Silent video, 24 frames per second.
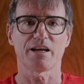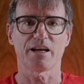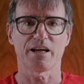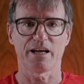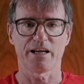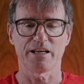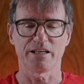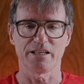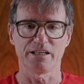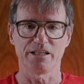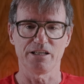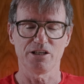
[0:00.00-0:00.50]

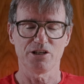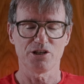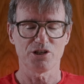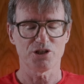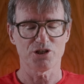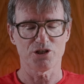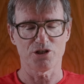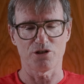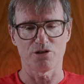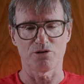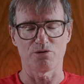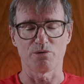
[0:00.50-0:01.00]
any
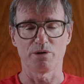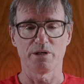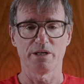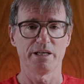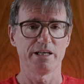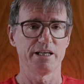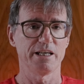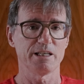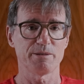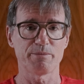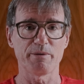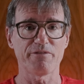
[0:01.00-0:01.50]
shoe.
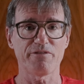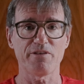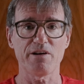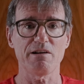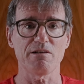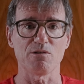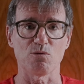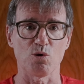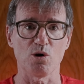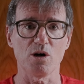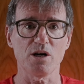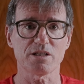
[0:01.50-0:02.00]
To be fair,
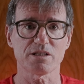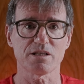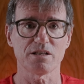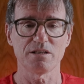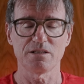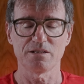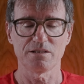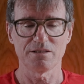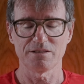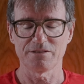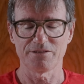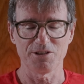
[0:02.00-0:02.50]
it worked.
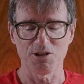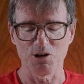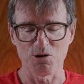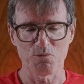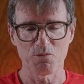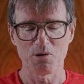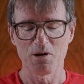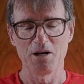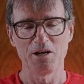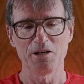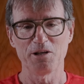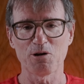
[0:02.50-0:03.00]
No
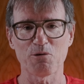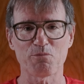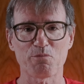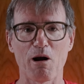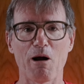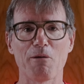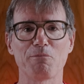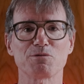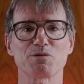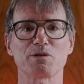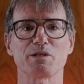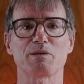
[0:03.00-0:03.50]

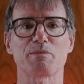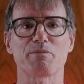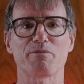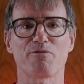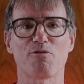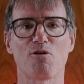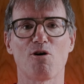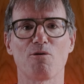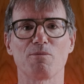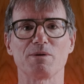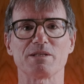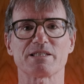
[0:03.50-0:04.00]
problems with the
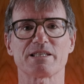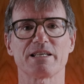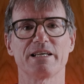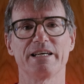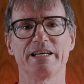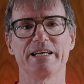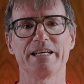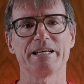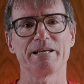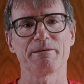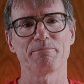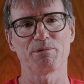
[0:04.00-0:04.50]
performance,
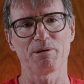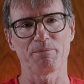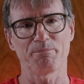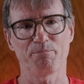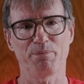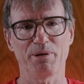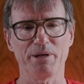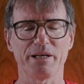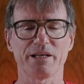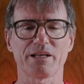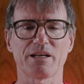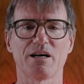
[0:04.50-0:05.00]
but
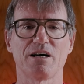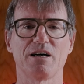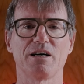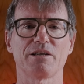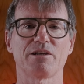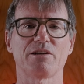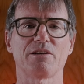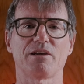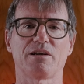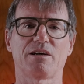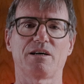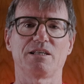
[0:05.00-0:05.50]
putting it
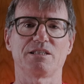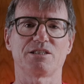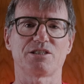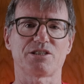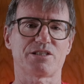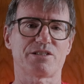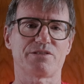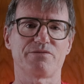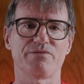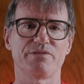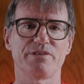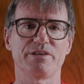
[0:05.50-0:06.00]
on, I
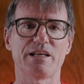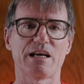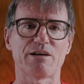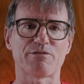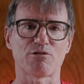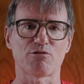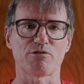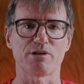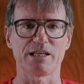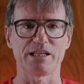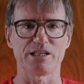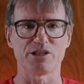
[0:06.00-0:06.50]
just never
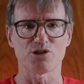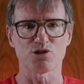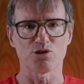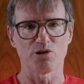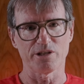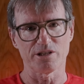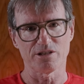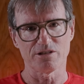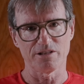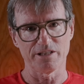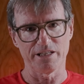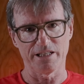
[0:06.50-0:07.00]
really
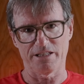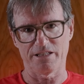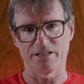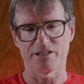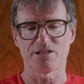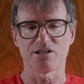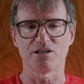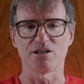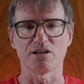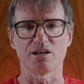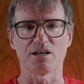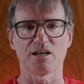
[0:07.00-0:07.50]
enjoyed. Couldn't get the
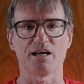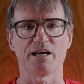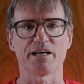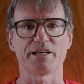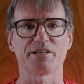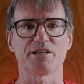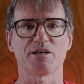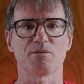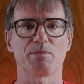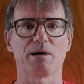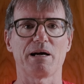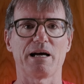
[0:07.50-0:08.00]
tongue
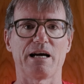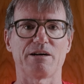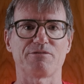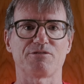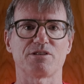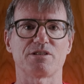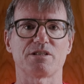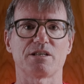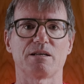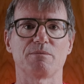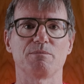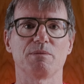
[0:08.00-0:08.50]
lined up half the
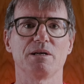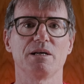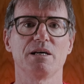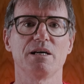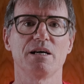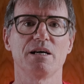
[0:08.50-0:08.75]
time.